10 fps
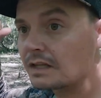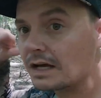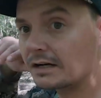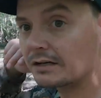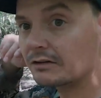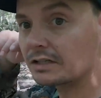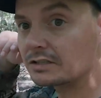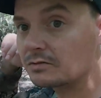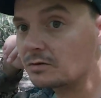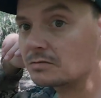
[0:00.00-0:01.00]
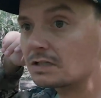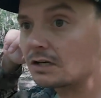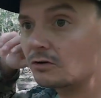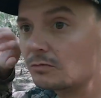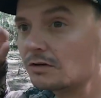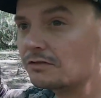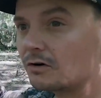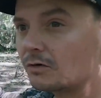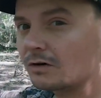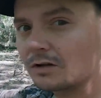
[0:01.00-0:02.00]
Out here in these swamps, they normally
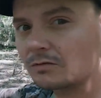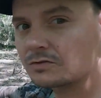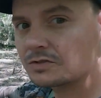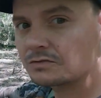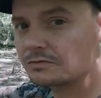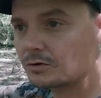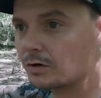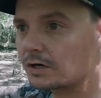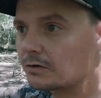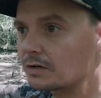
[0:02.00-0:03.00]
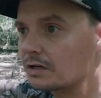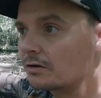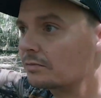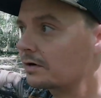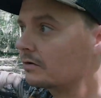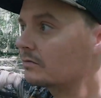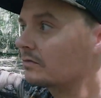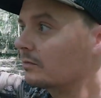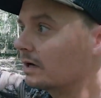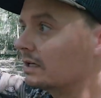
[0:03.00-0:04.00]
fall a little quicker than up here
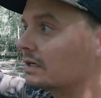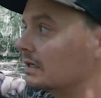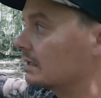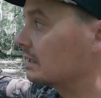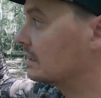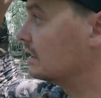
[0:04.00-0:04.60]
on the mainland.